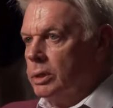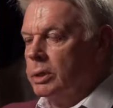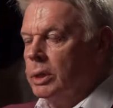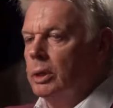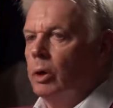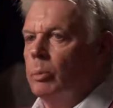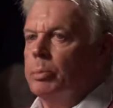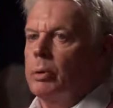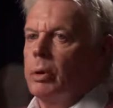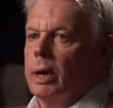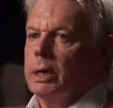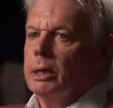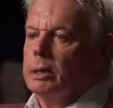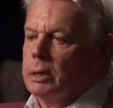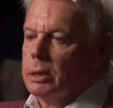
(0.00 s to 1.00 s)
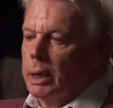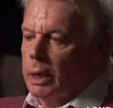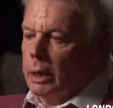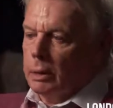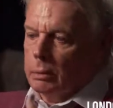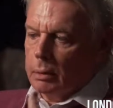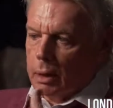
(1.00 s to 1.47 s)
It operates
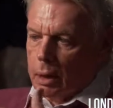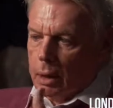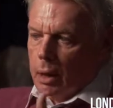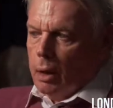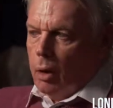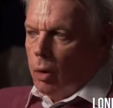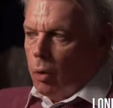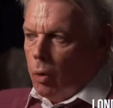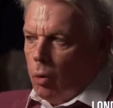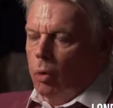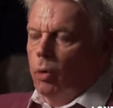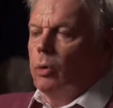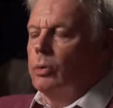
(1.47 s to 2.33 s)
in all